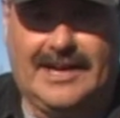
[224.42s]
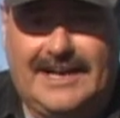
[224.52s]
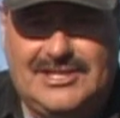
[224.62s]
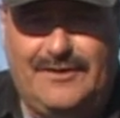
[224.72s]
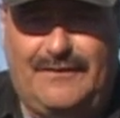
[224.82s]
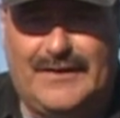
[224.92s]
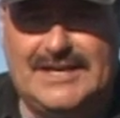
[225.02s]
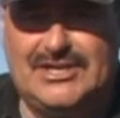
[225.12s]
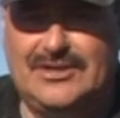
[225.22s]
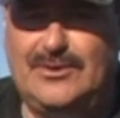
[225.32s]
catching
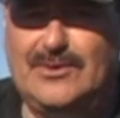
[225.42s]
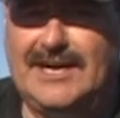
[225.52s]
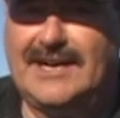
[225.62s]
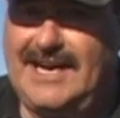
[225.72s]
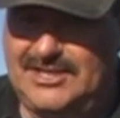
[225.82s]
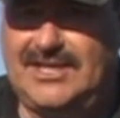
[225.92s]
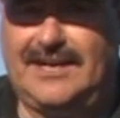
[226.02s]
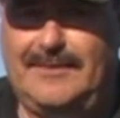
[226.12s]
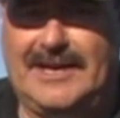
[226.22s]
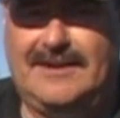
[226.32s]
fish who uh, catch the
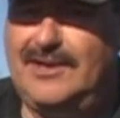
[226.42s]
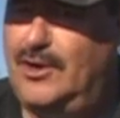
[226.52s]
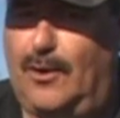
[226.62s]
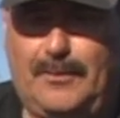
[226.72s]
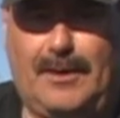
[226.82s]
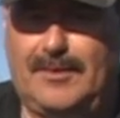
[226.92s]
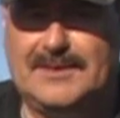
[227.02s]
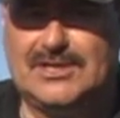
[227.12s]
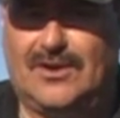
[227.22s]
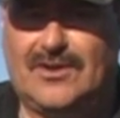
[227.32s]
limit no problem
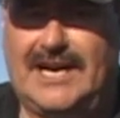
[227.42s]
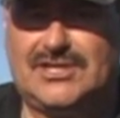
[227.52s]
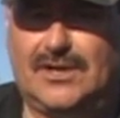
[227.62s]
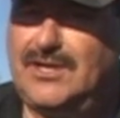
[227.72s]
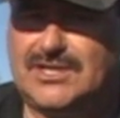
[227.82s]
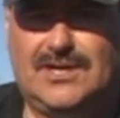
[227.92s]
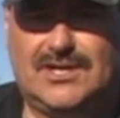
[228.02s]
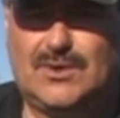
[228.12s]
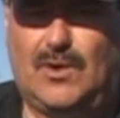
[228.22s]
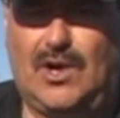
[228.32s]
at all catch lots and
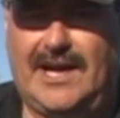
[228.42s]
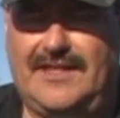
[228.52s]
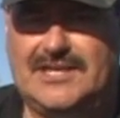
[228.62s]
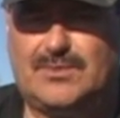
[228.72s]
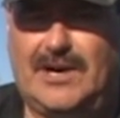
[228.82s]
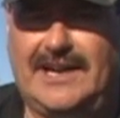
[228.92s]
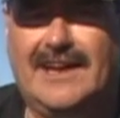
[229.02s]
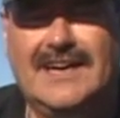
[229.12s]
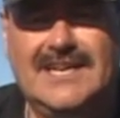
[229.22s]
lots of walleye this way